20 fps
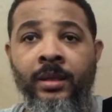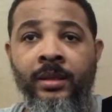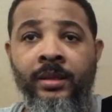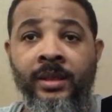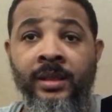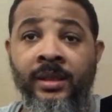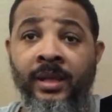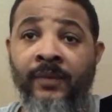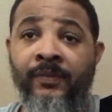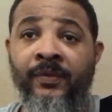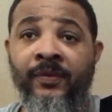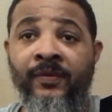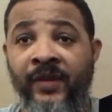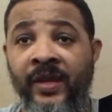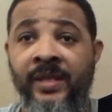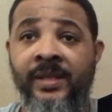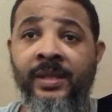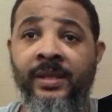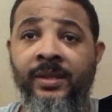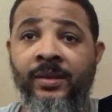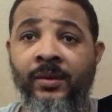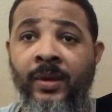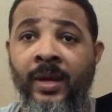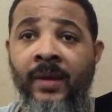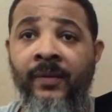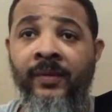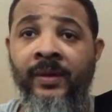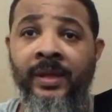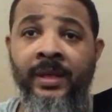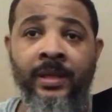since I've invested so
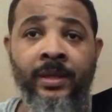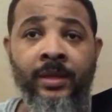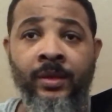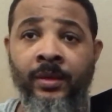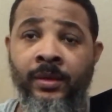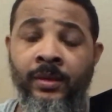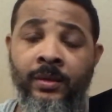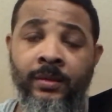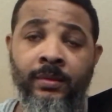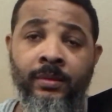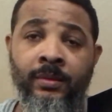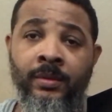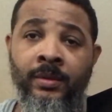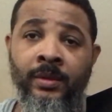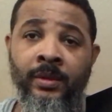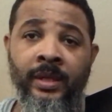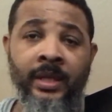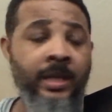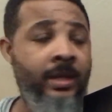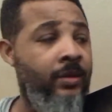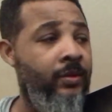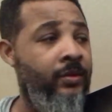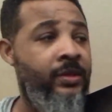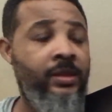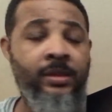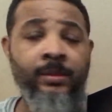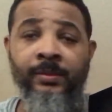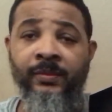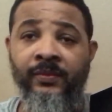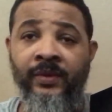heavily in your
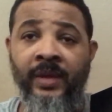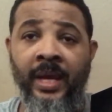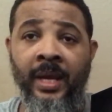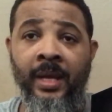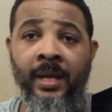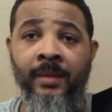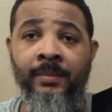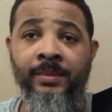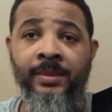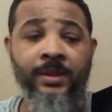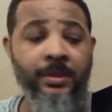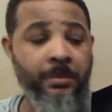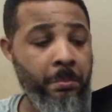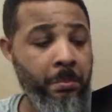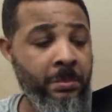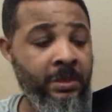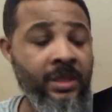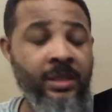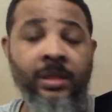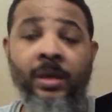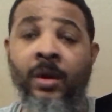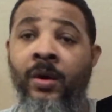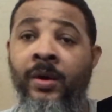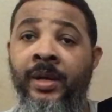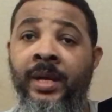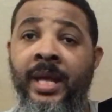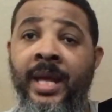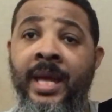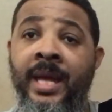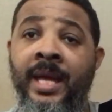ecosystem of games, just go
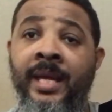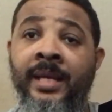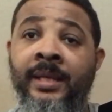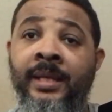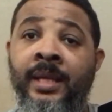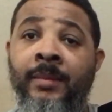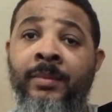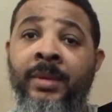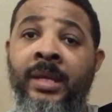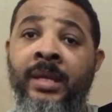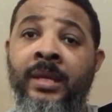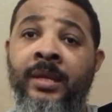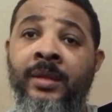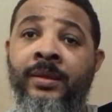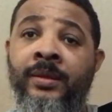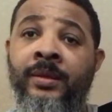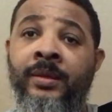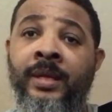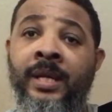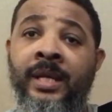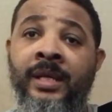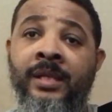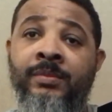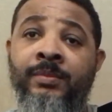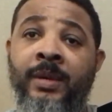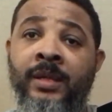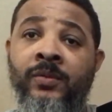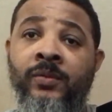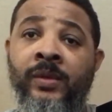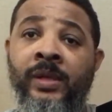on ahead and get me another
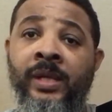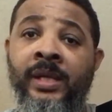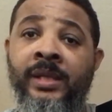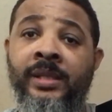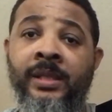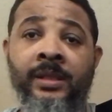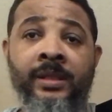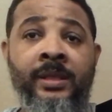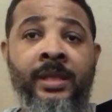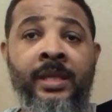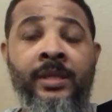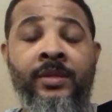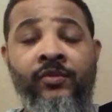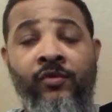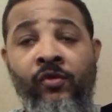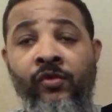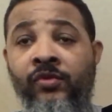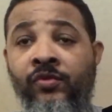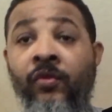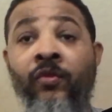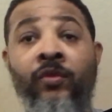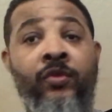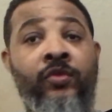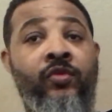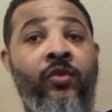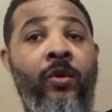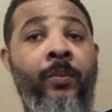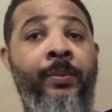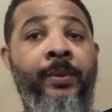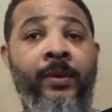Xbox One X and say screw the
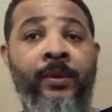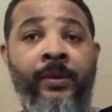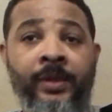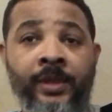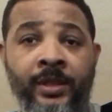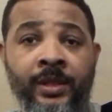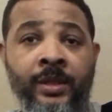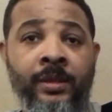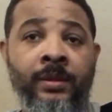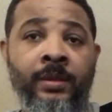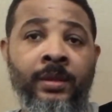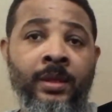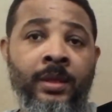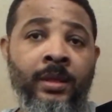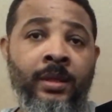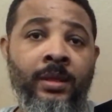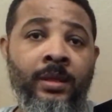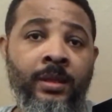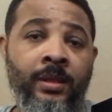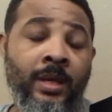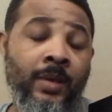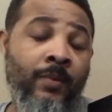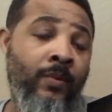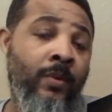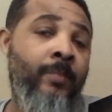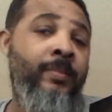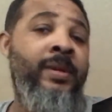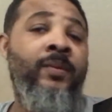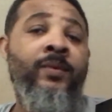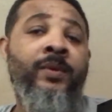Scorpio edition. I
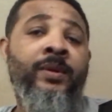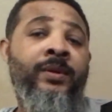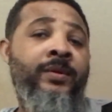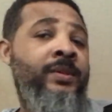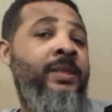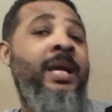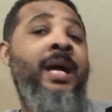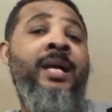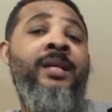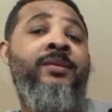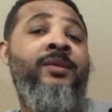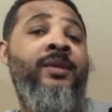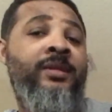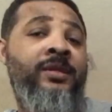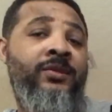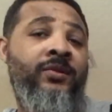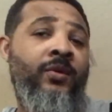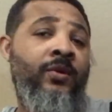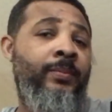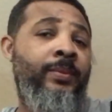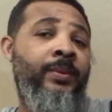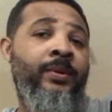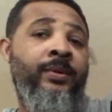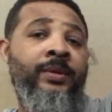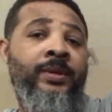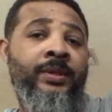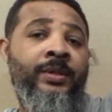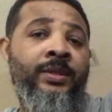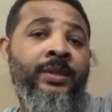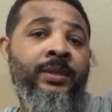won't be one of those guys who has a Scorpio
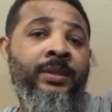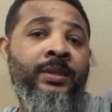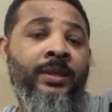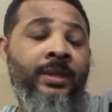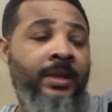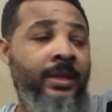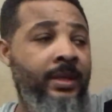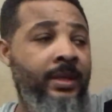edition.